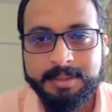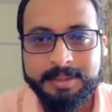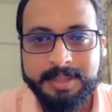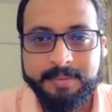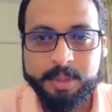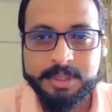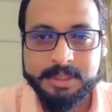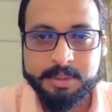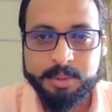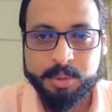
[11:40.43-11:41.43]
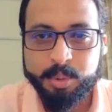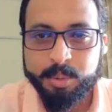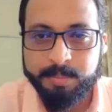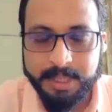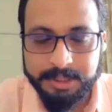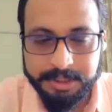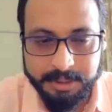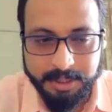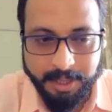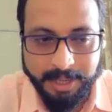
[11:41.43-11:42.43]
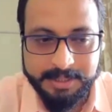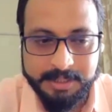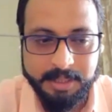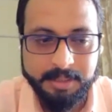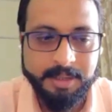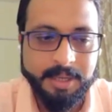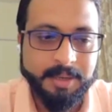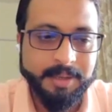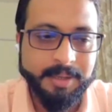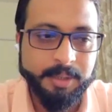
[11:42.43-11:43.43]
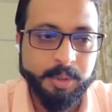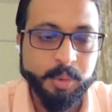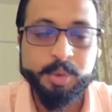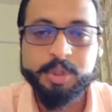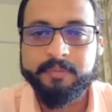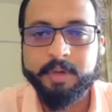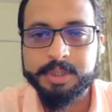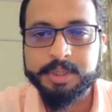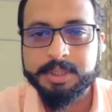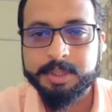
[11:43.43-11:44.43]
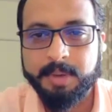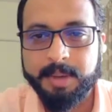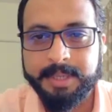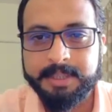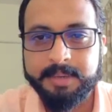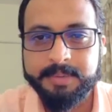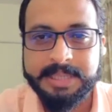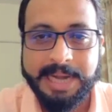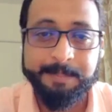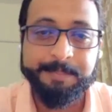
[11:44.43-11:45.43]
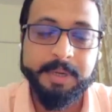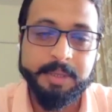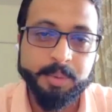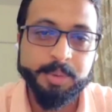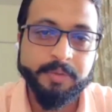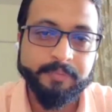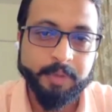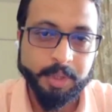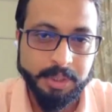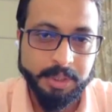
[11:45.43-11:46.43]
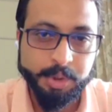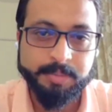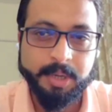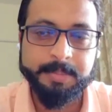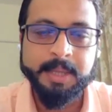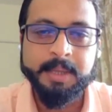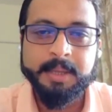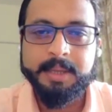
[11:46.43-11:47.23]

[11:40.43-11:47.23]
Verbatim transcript: There was too much hassle in use of tocilizumab, and there was rampant use of tocilizumab